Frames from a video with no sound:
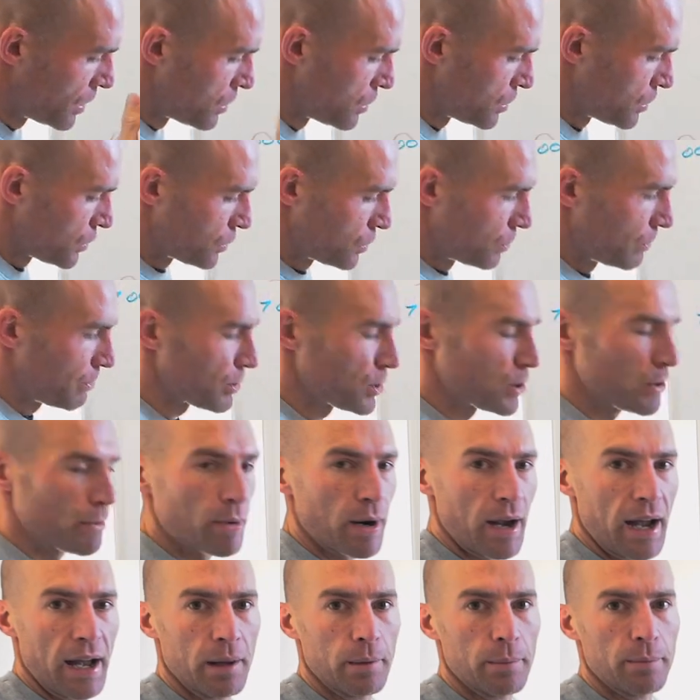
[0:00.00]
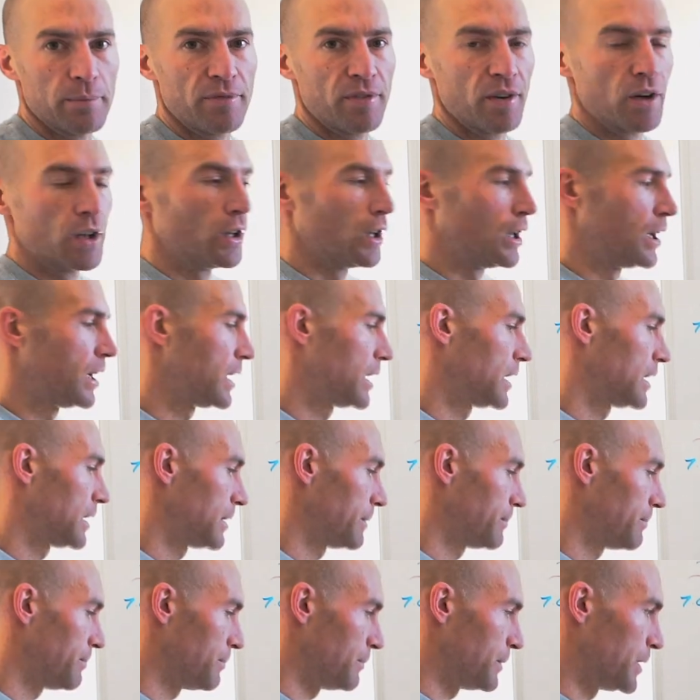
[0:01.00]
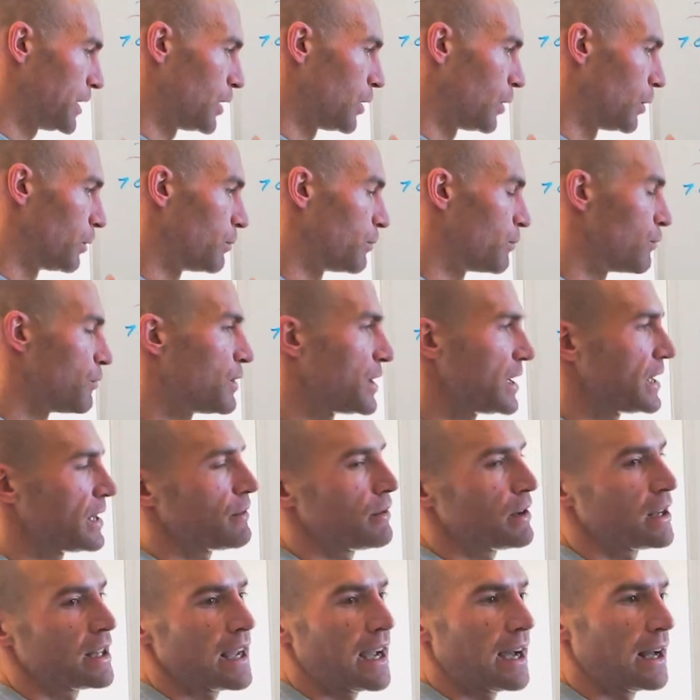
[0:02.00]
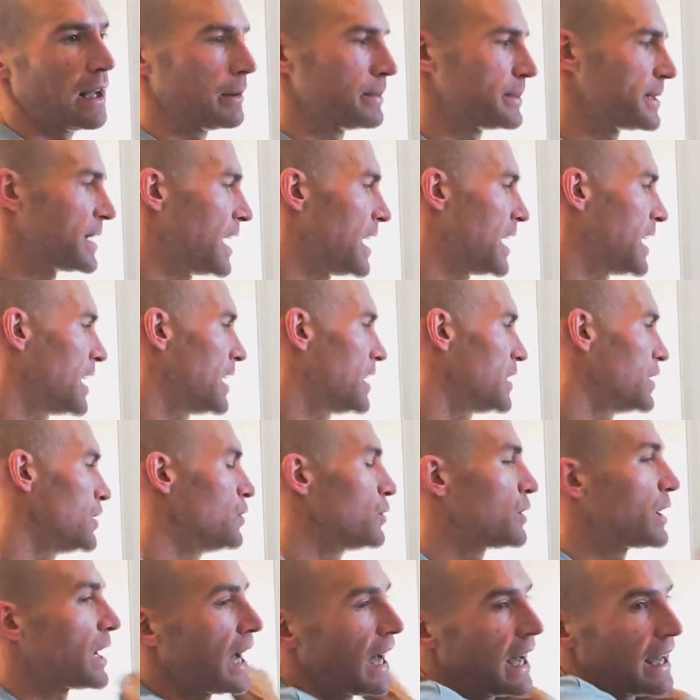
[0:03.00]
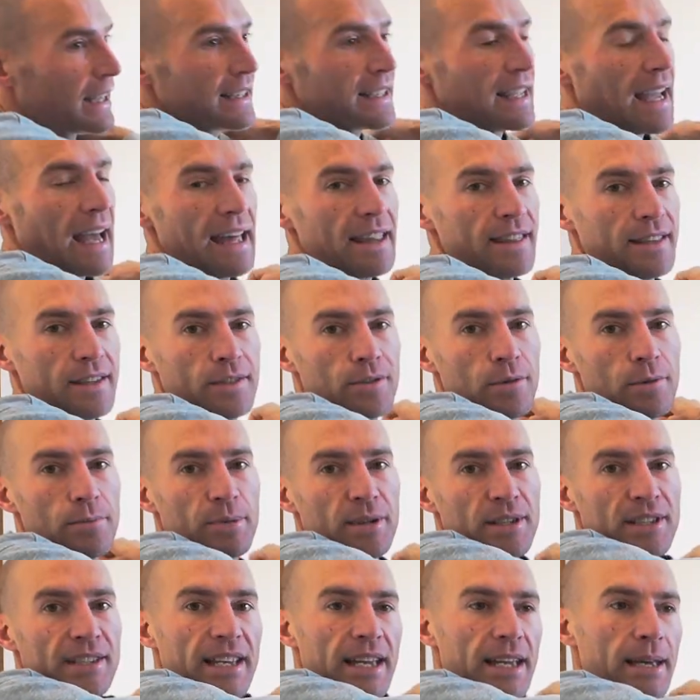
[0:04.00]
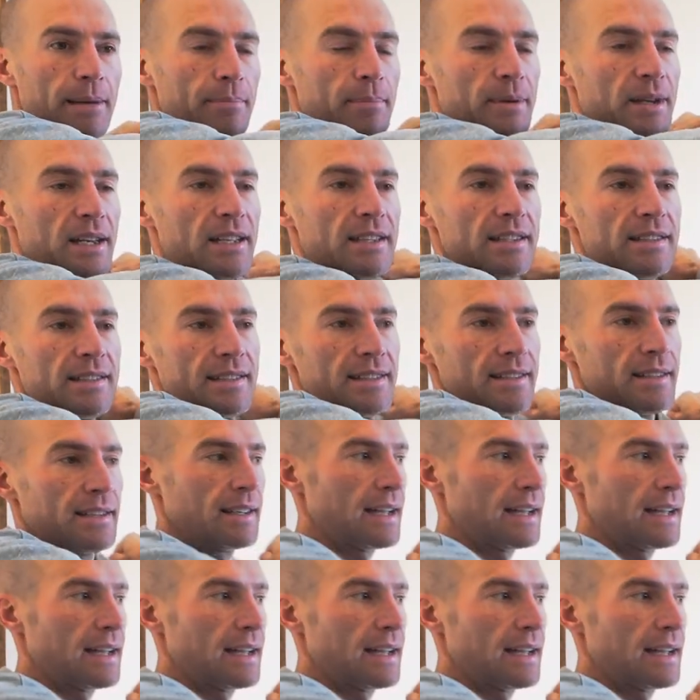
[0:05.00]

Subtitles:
Super, super helpful. You know, really, really helps. You can get the Super Sapiens.